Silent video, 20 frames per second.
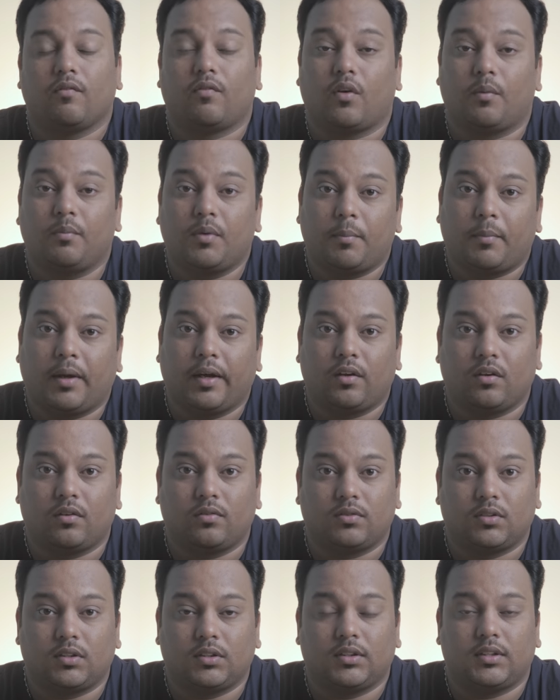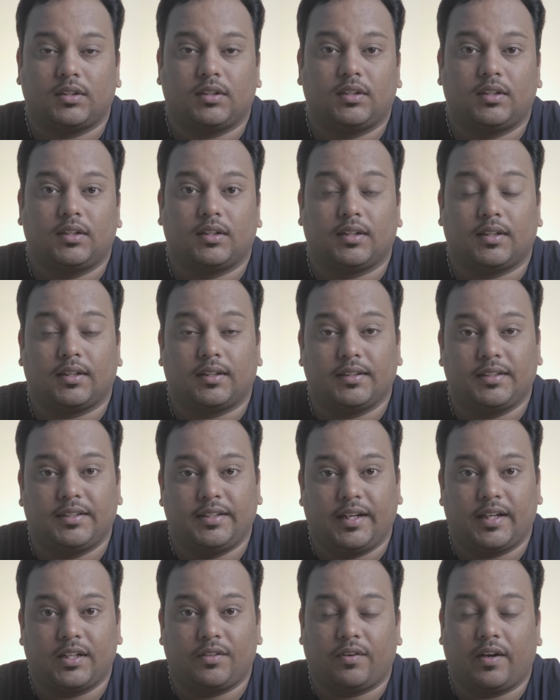From the Micro Four Third uh,
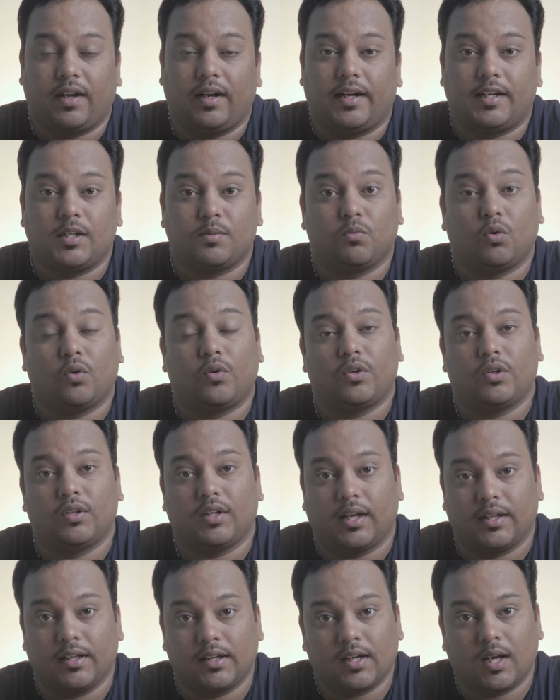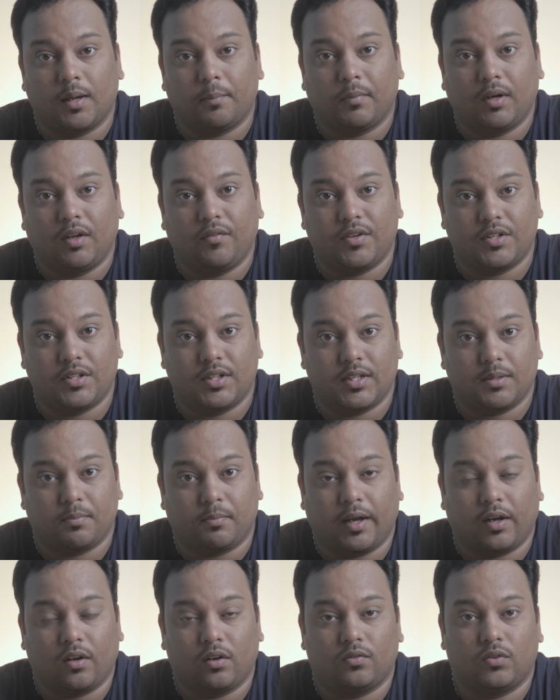G H five, let's move to the other company which does
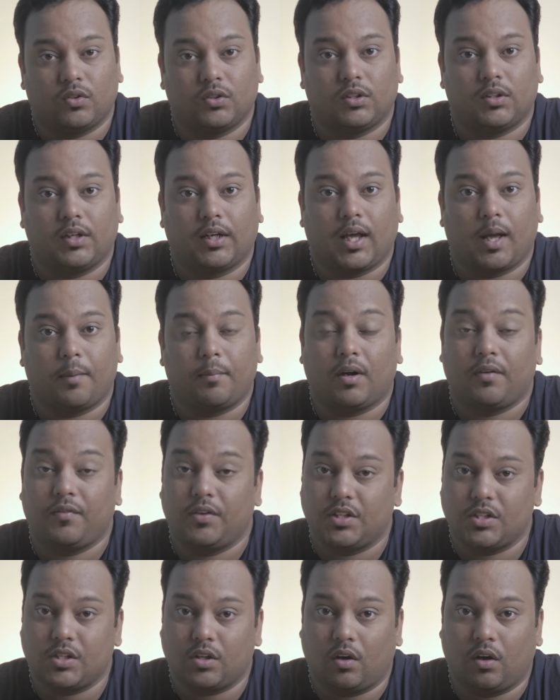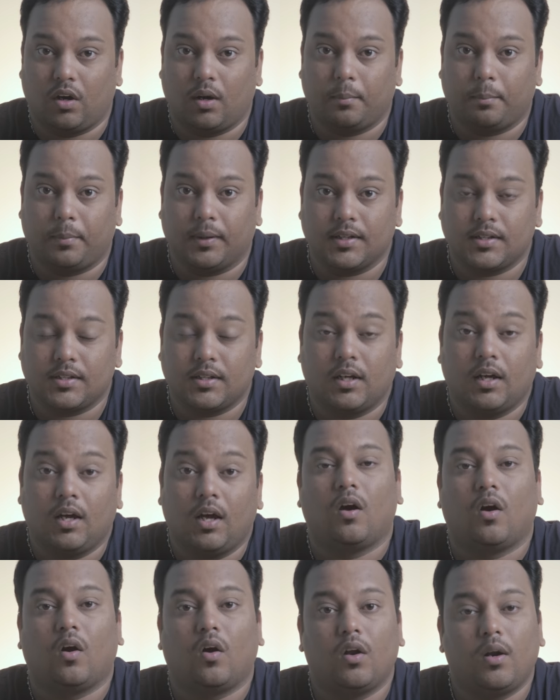Micro Four Third camera, which is Olympus.
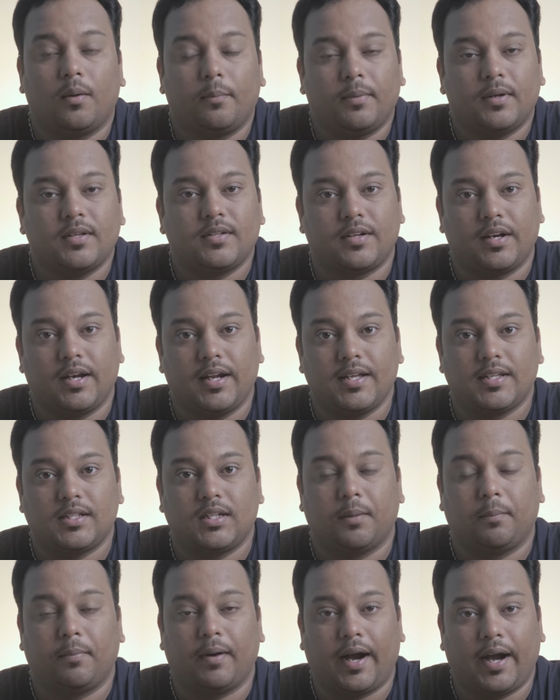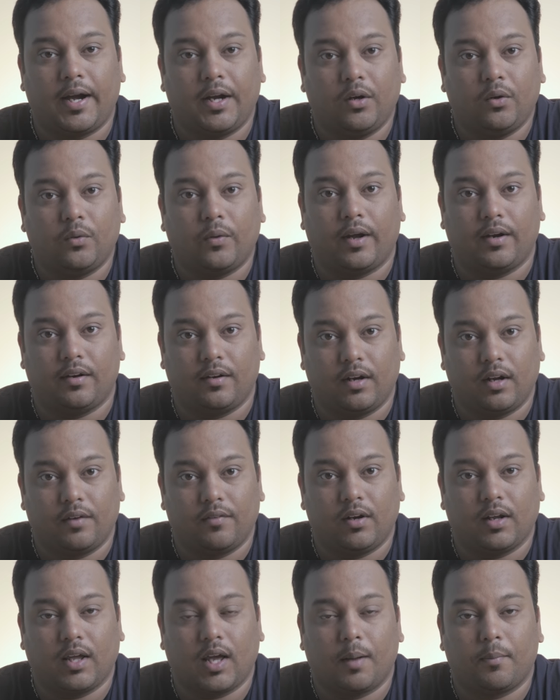Olympus released a brand new
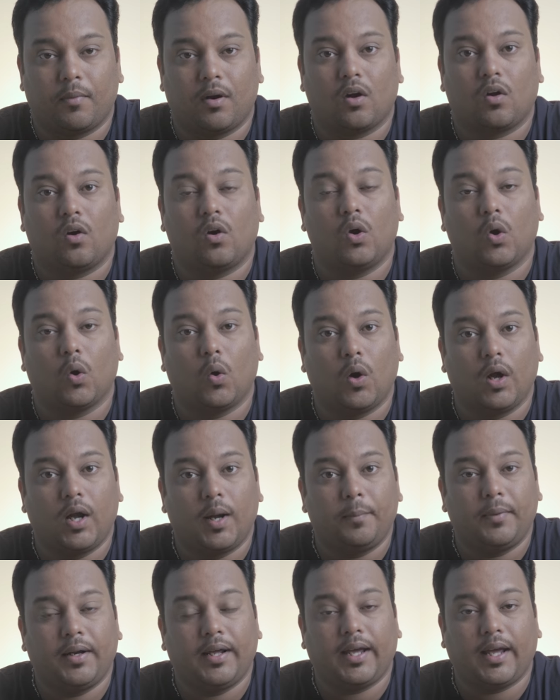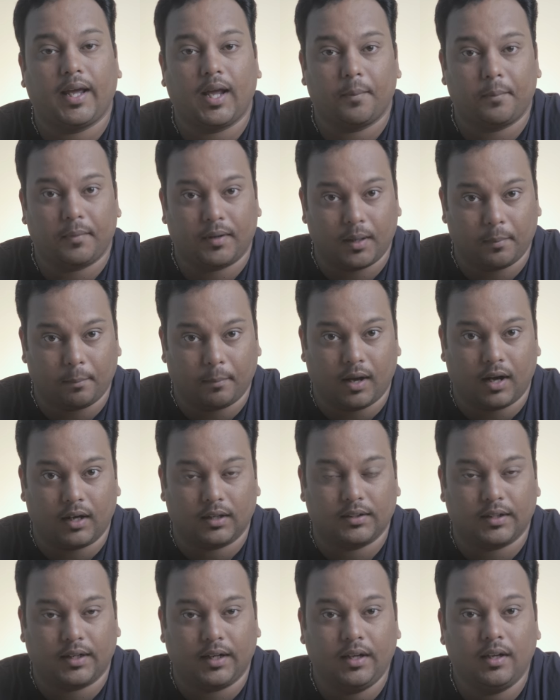entry-level camera called O M D E M ten
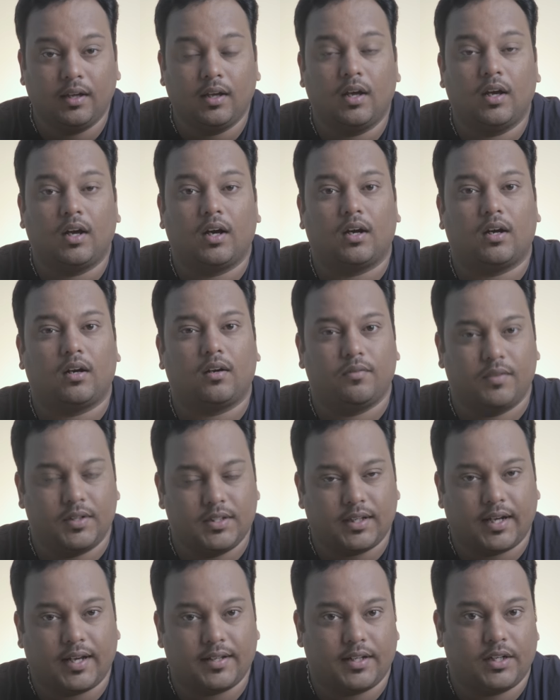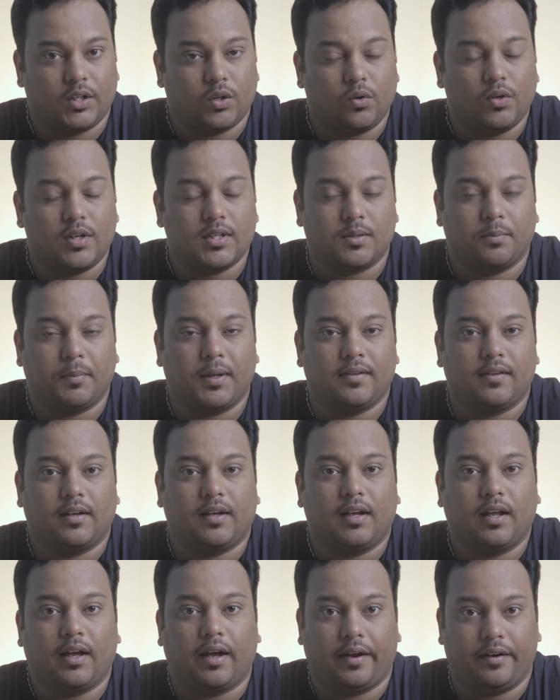Mark three, uh, which, as I told, is
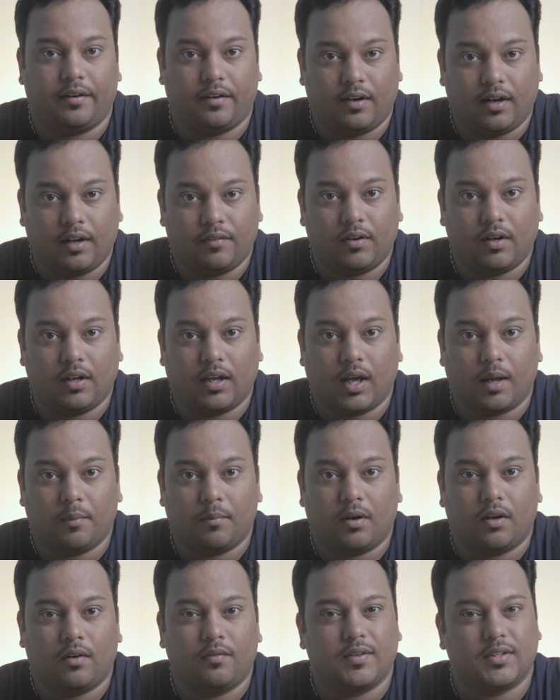basically an entry-level camera